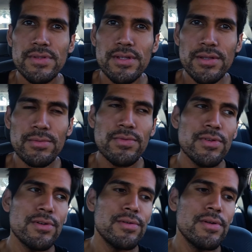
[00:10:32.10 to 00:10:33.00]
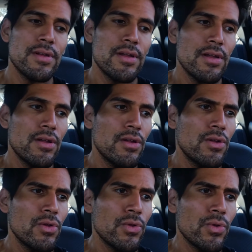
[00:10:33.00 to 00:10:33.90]
review,
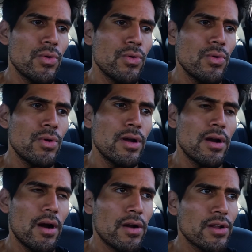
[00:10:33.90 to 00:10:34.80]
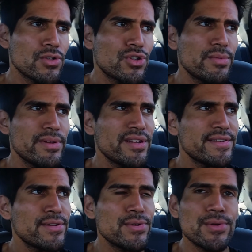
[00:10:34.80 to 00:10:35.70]
you are
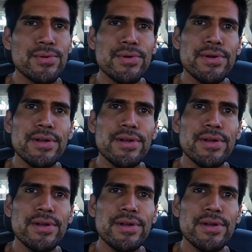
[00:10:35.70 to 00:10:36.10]
contributing to